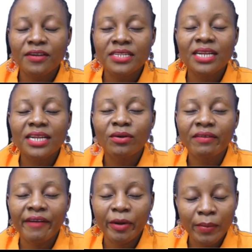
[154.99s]
for internal
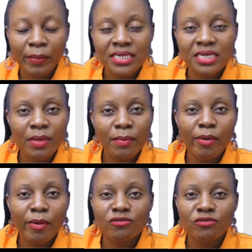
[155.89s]
environment. Remember,
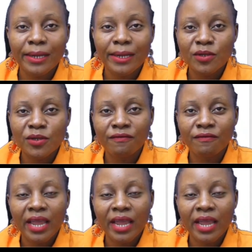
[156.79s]
we have 2 types of